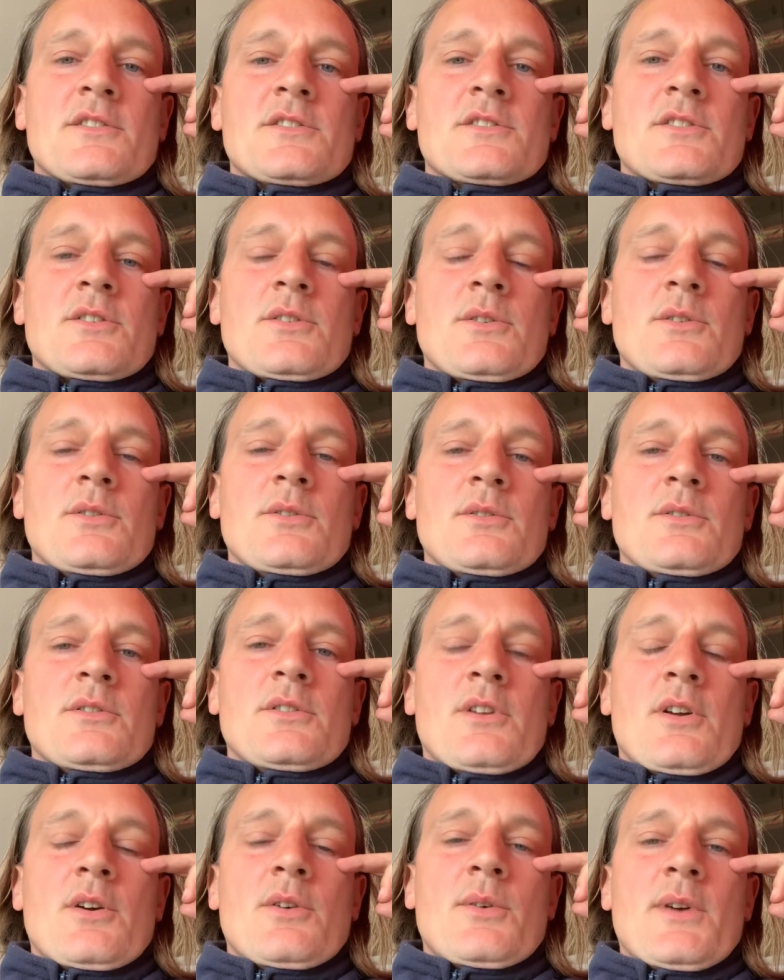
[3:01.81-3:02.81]
to
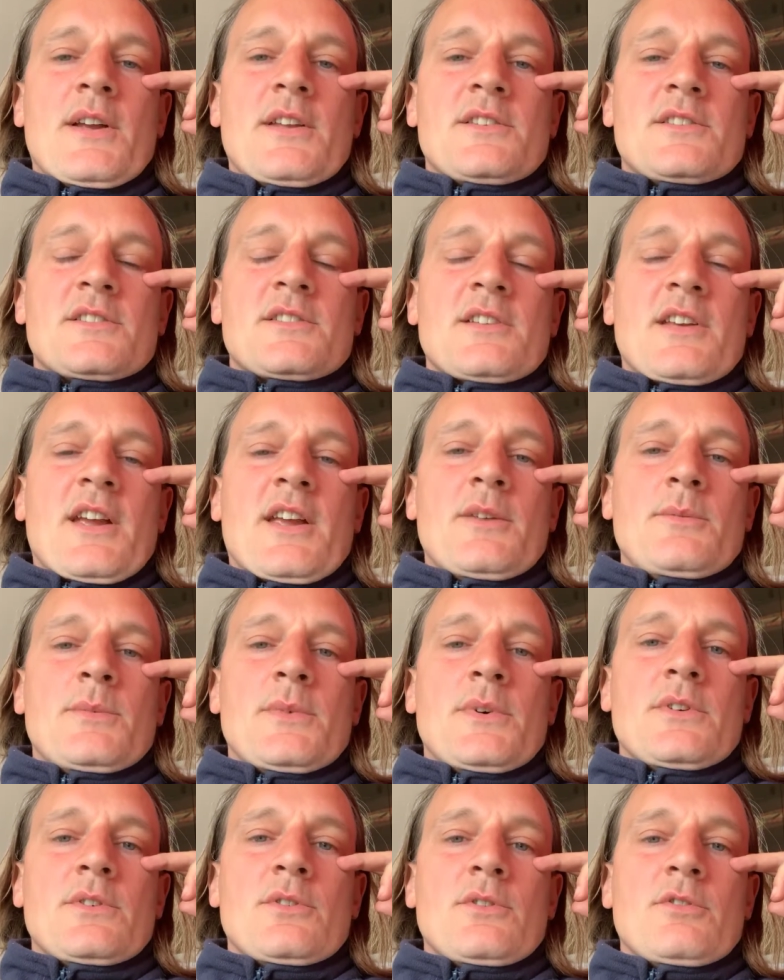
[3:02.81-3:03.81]
no
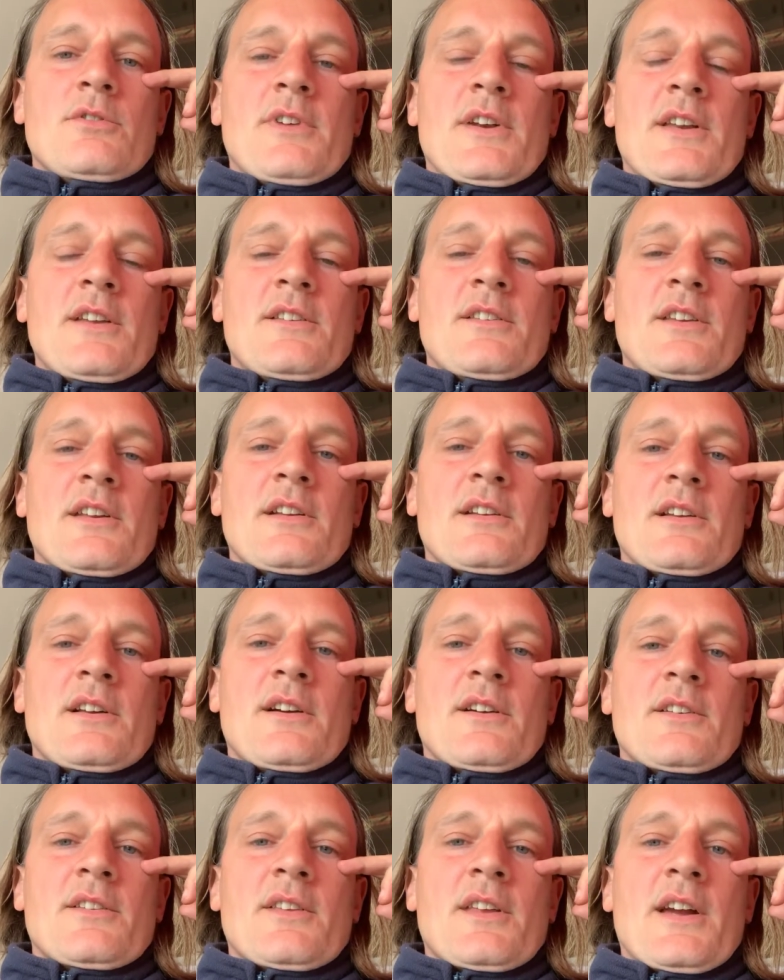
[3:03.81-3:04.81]
entertainment or anything
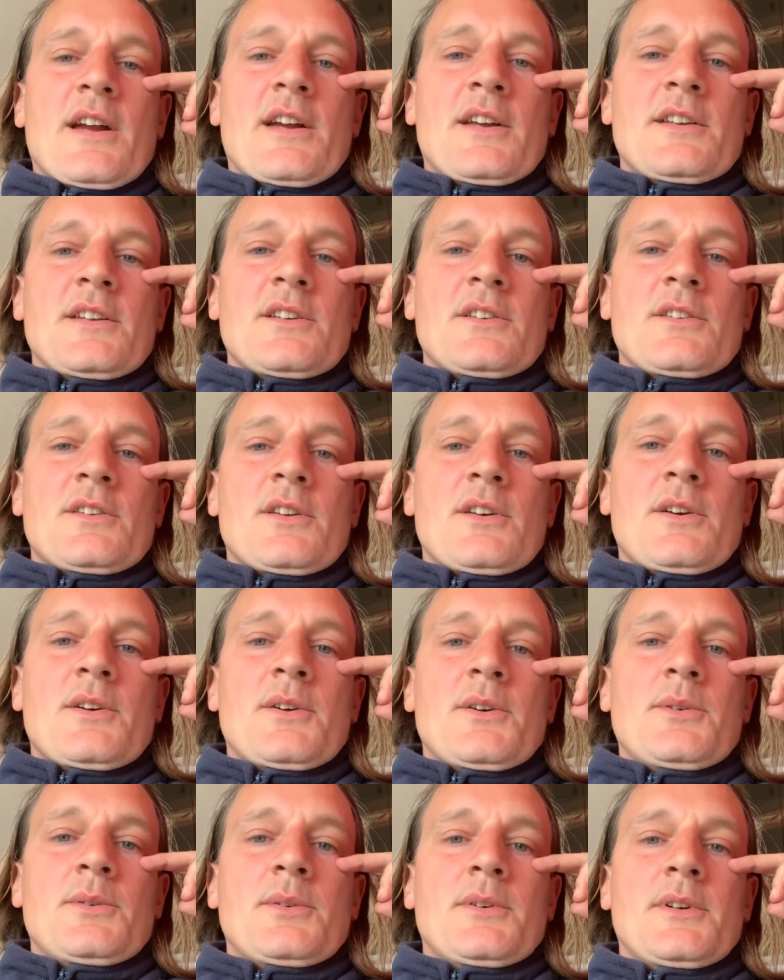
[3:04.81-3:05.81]
like that you
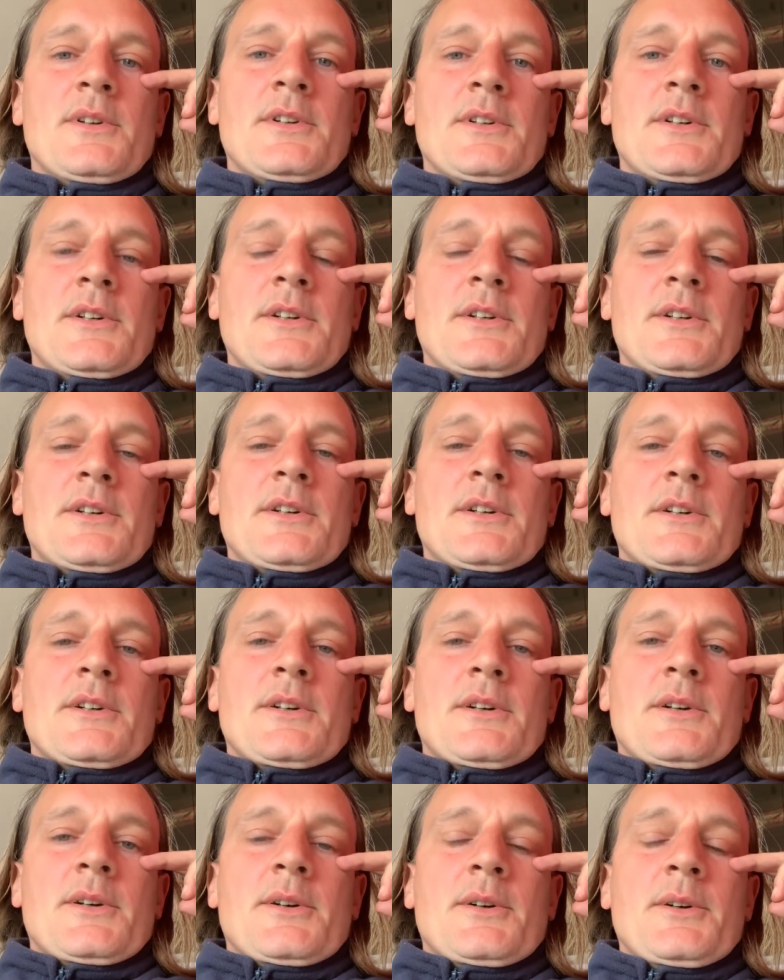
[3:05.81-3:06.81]
know
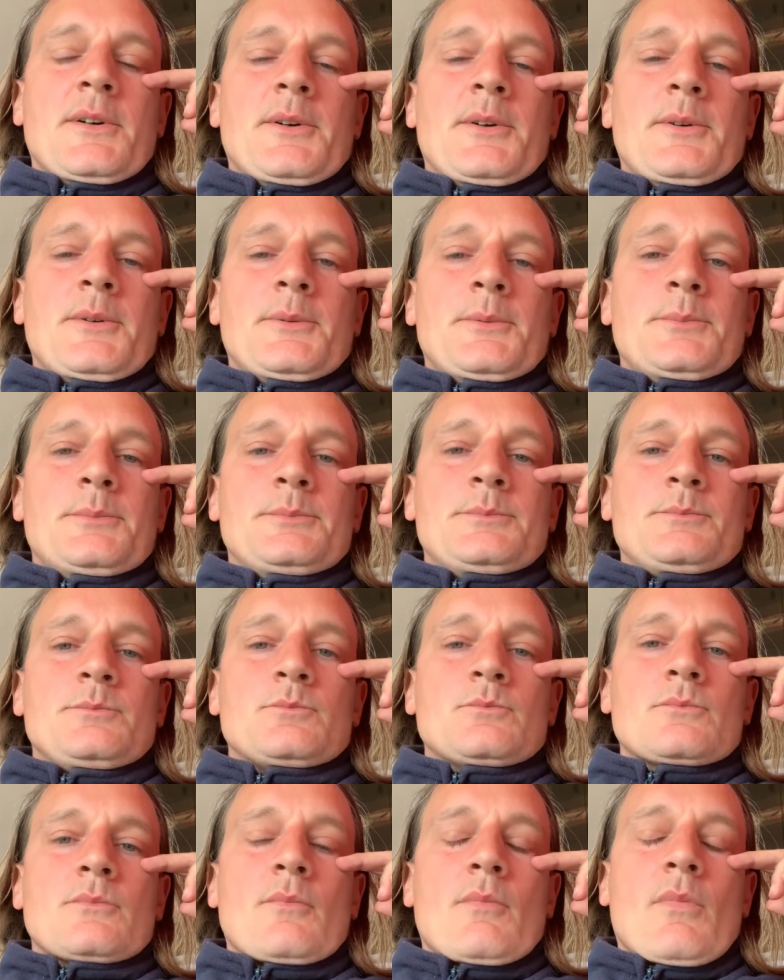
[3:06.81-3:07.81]
um
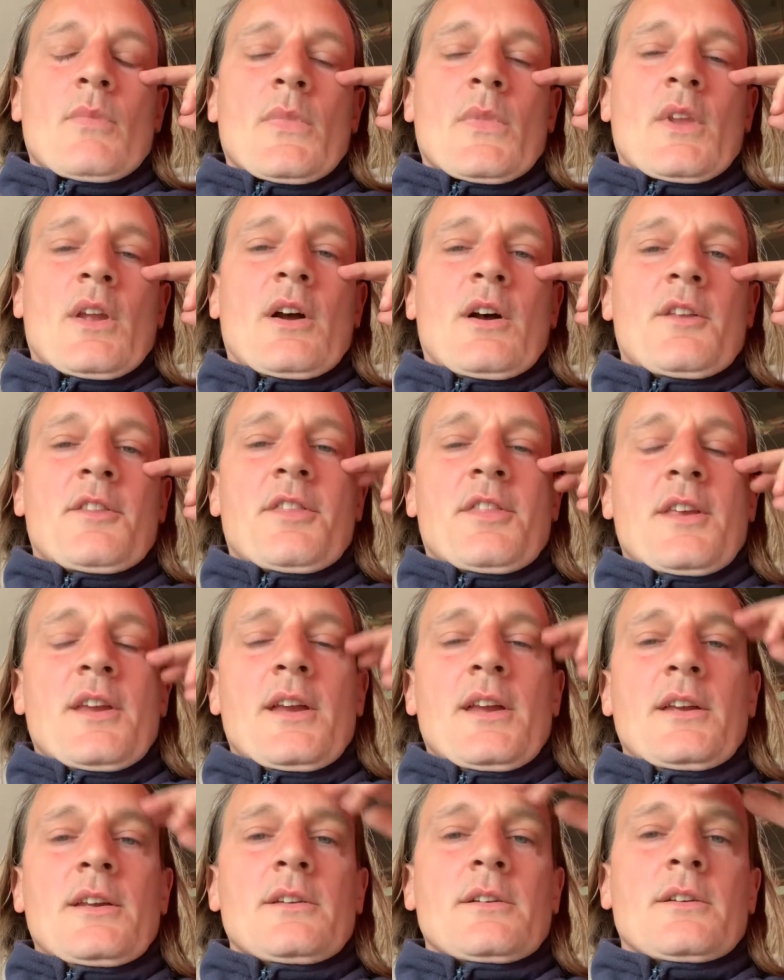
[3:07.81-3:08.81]
i
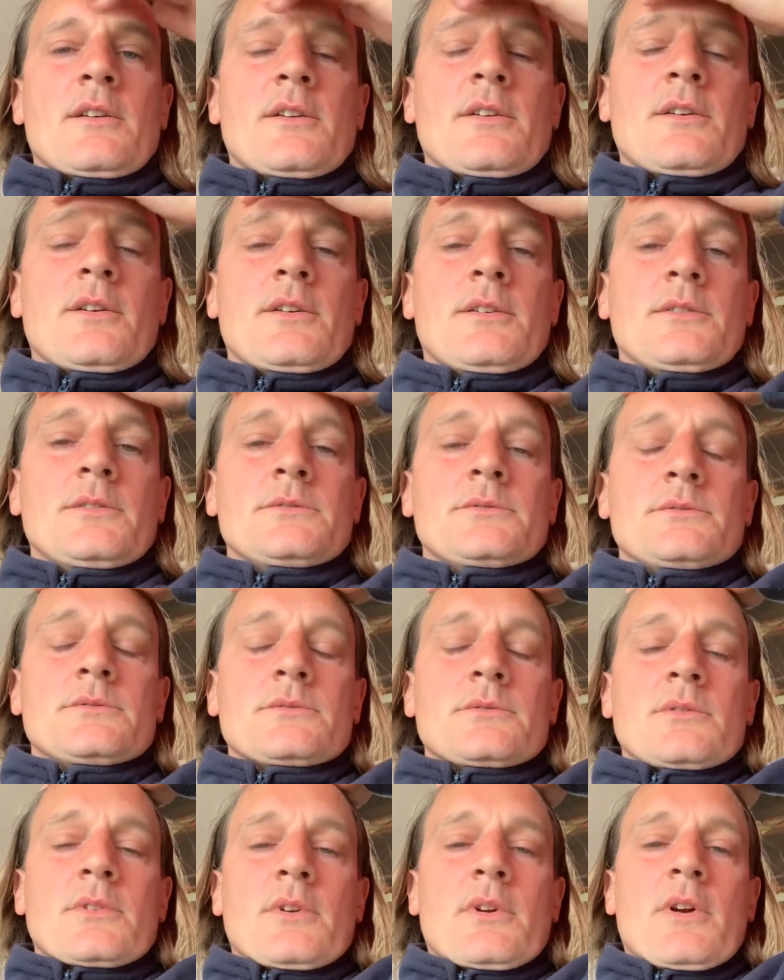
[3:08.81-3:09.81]
think
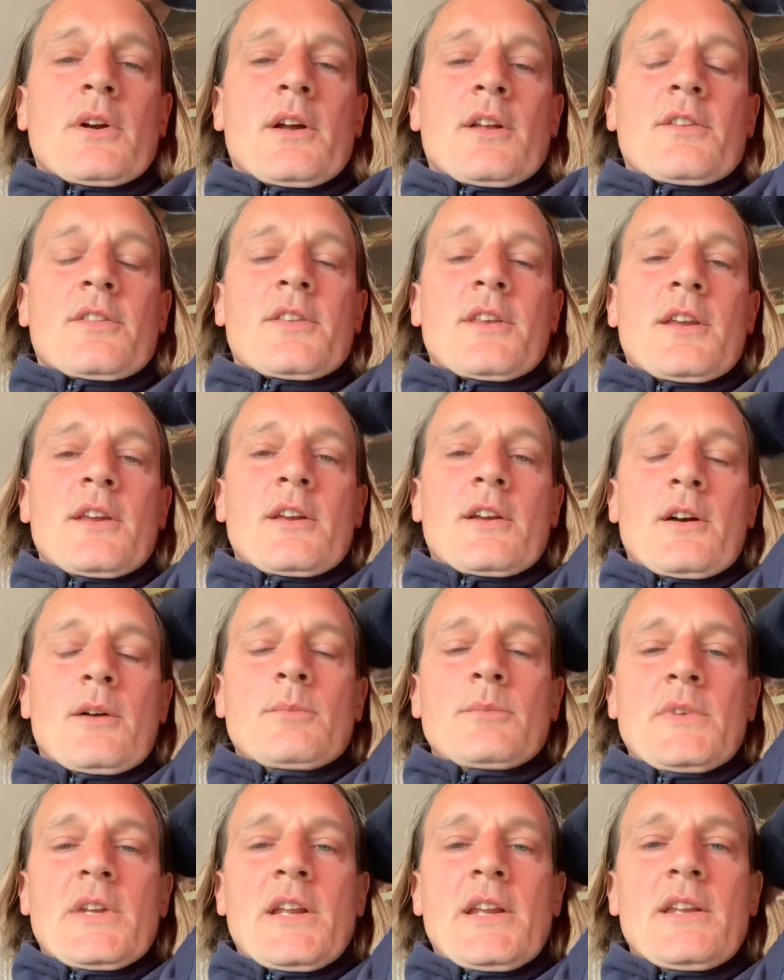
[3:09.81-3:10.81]
i think
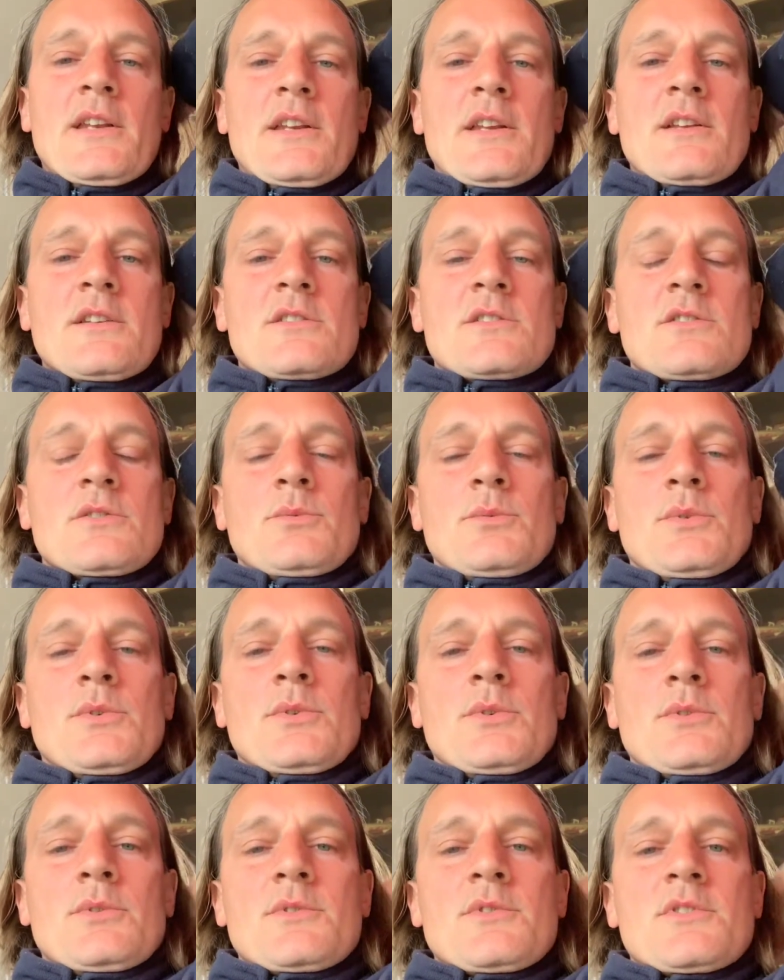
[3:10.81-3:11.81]
i'm leaning
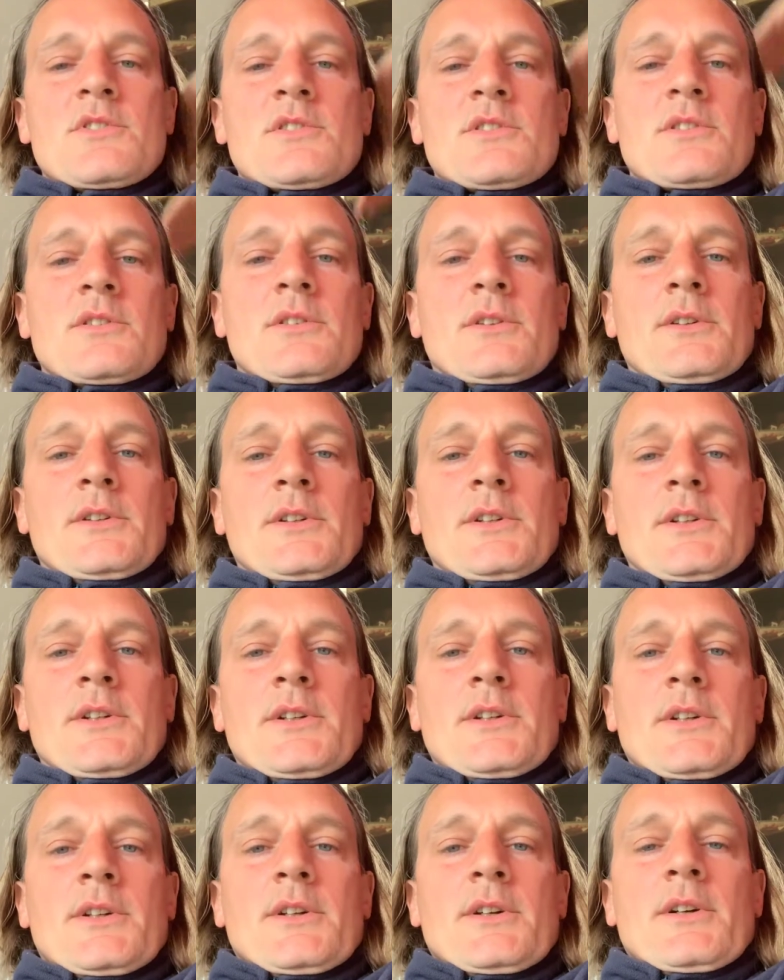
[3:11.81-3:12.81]
towards
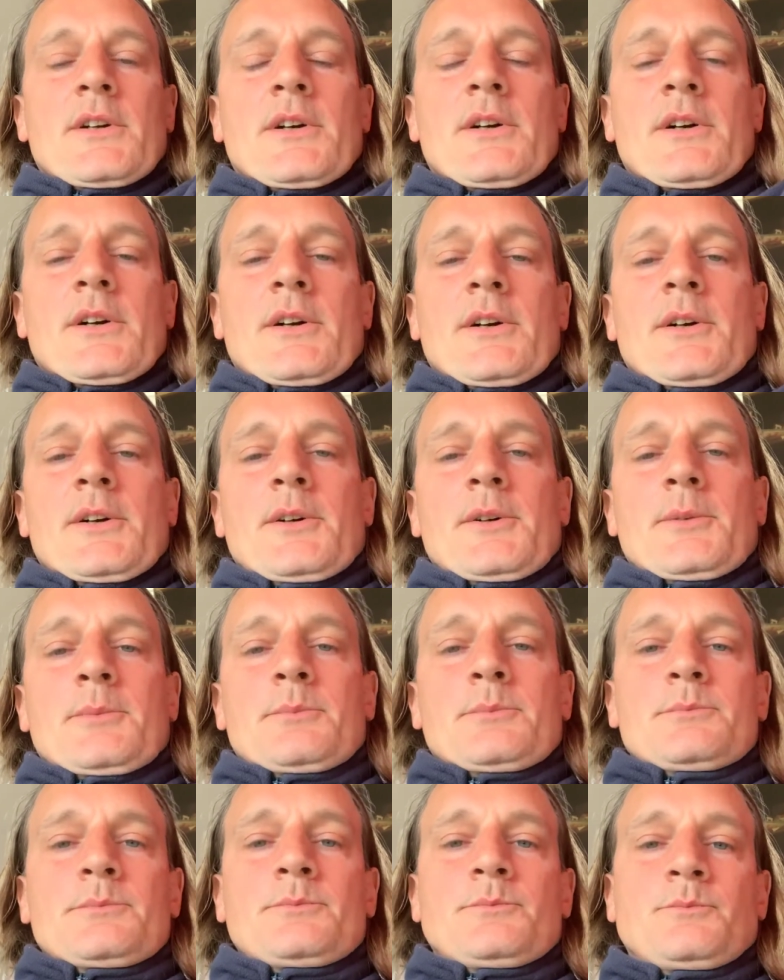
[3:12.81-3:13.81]

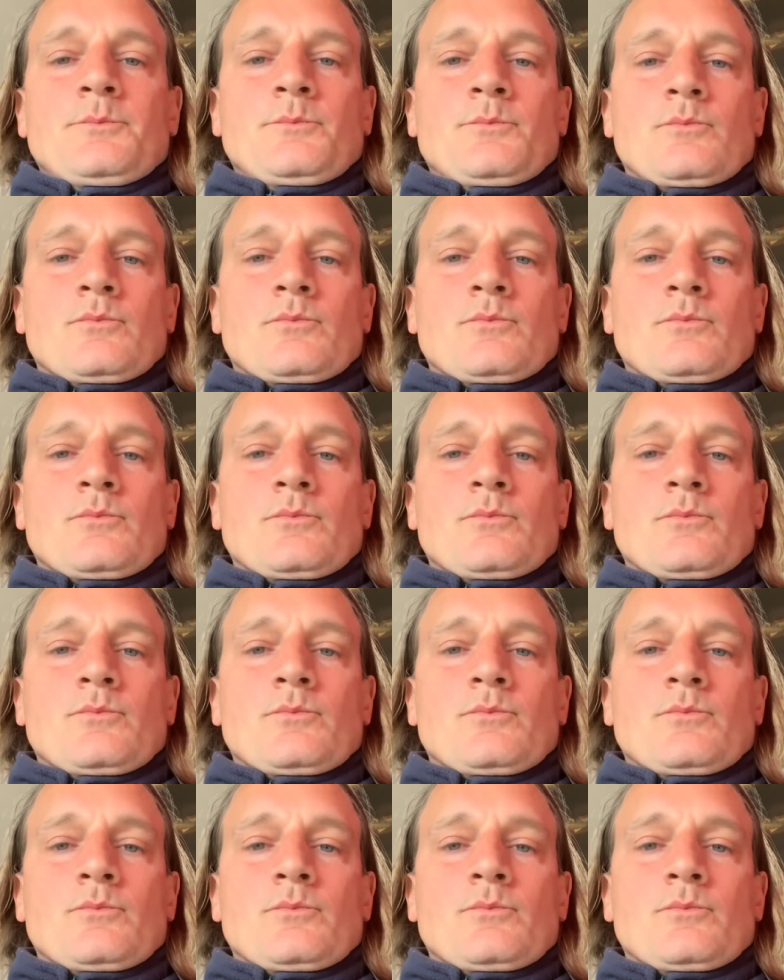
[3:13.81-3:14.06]
um